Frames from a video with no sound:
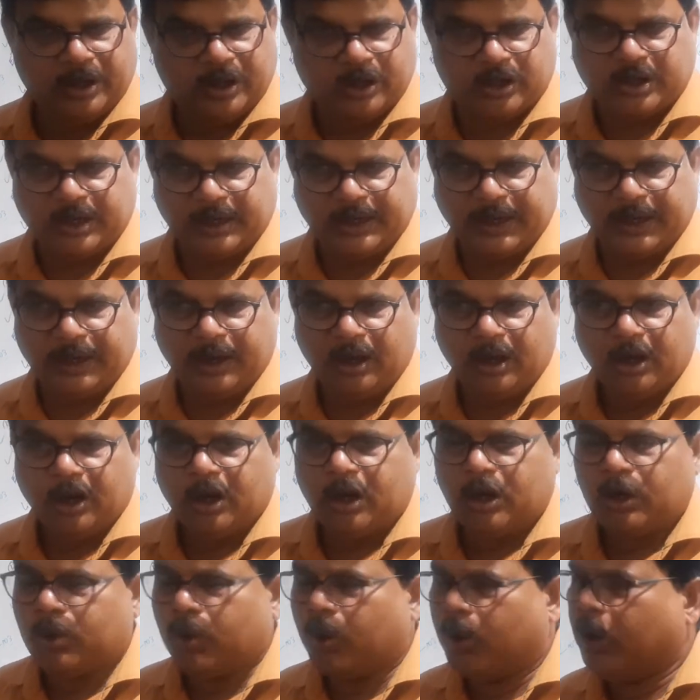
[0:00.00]
is clear, na?
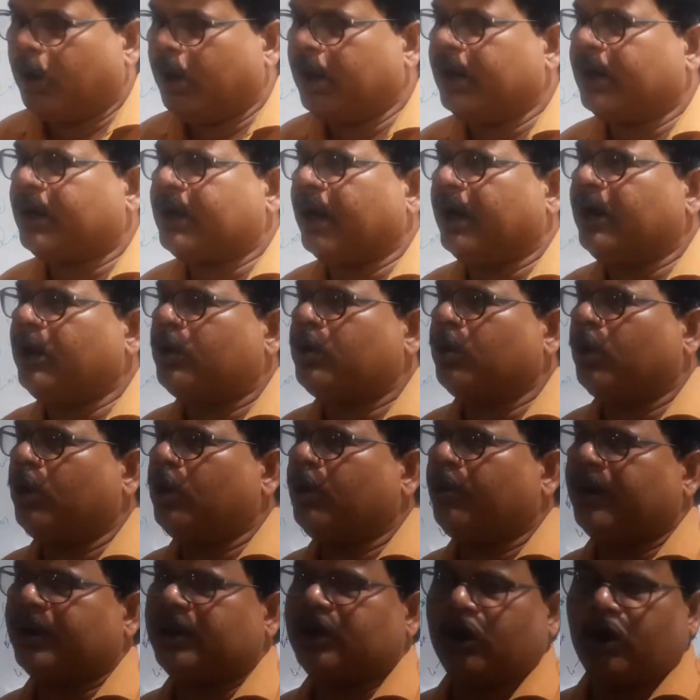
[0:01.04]
To hold control
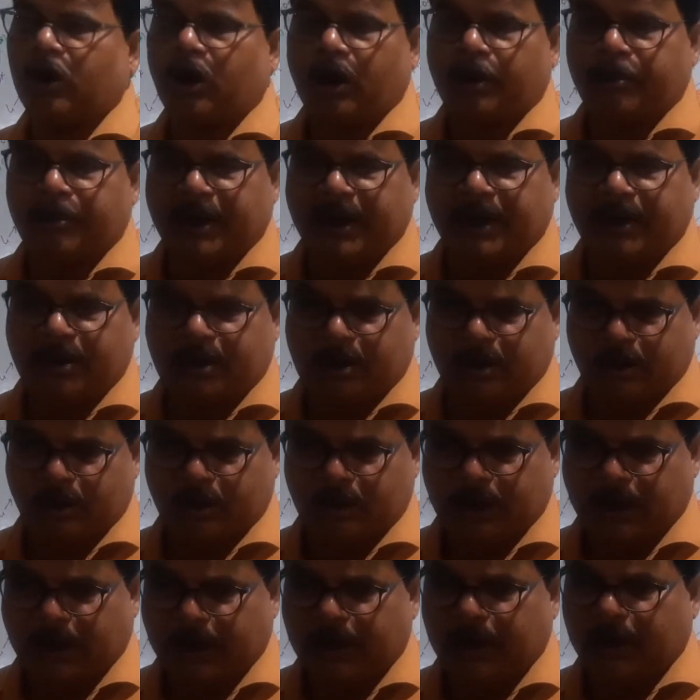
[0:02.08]
over the government,
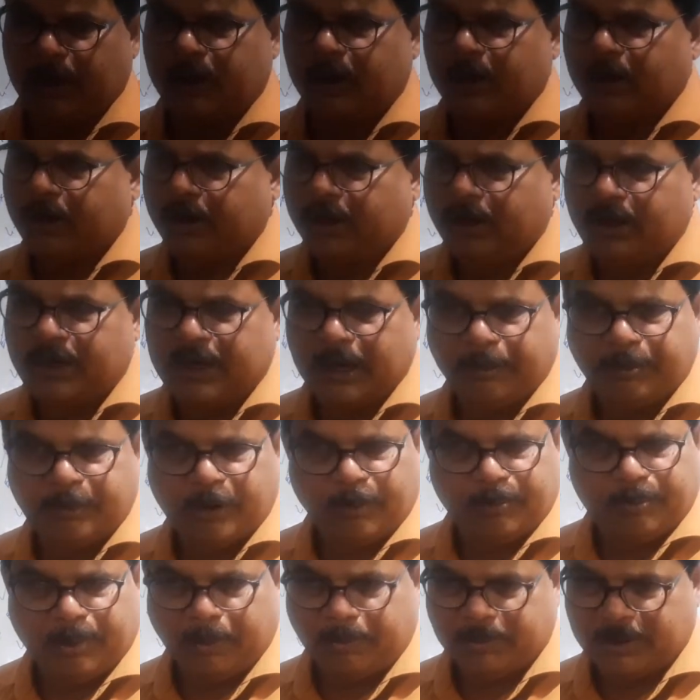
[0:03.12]
hai na? In terms
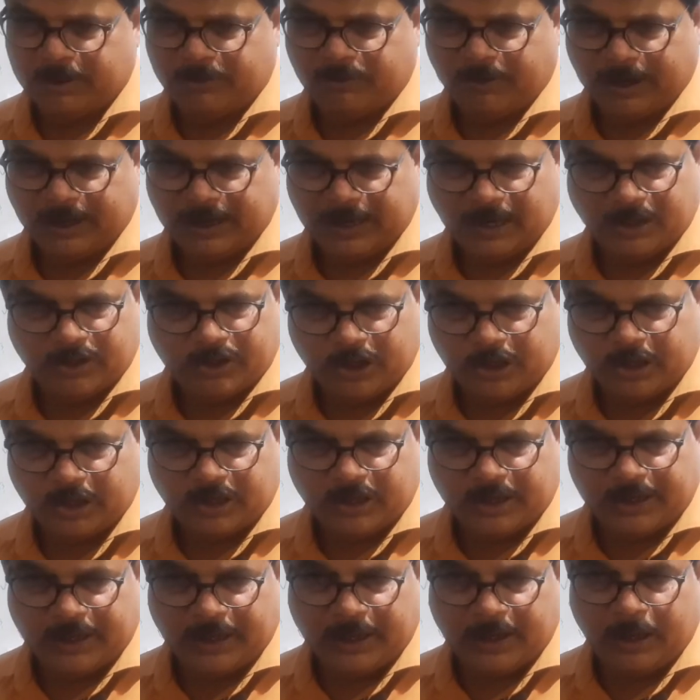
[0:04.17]
of public finance. It is
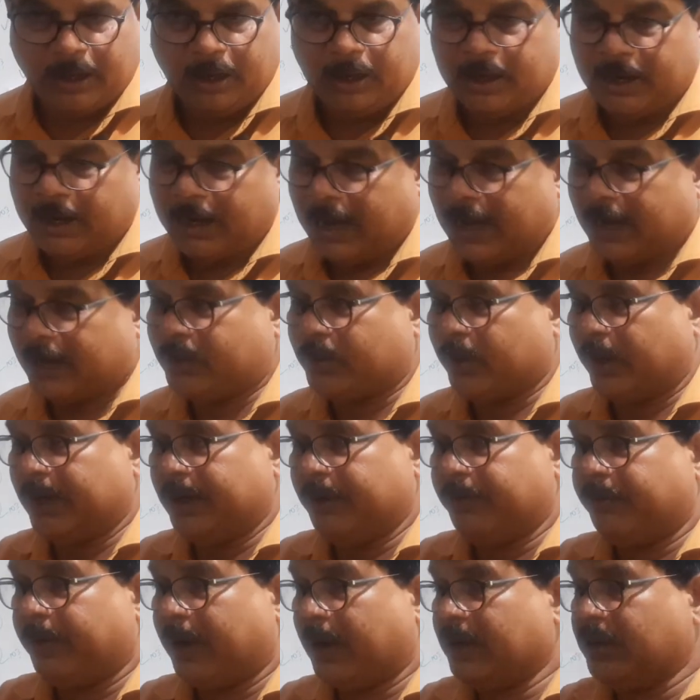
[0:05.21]
clear, na? Actually,
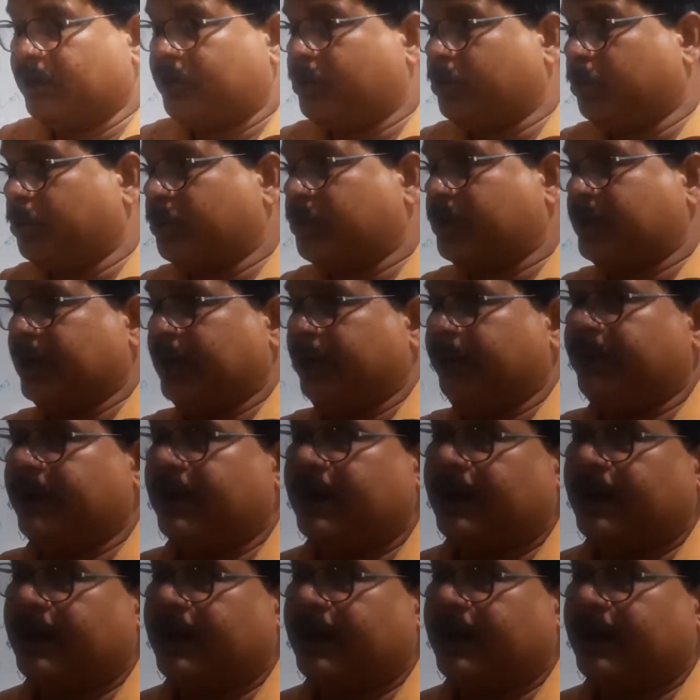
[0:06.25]
once you see, when